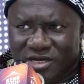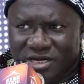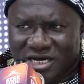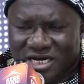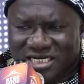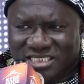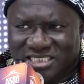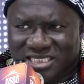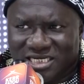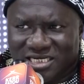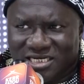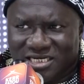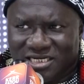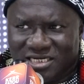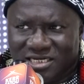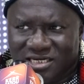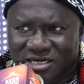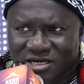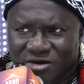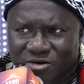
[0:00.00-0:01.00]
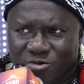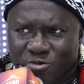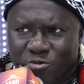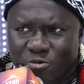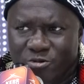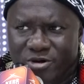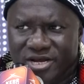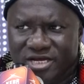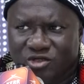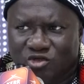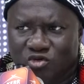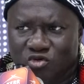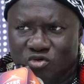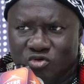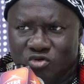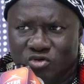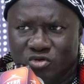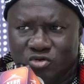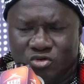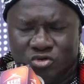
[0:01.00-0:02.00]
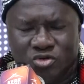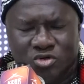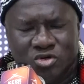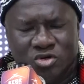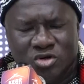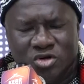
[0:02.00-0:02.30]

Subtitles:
as a way to,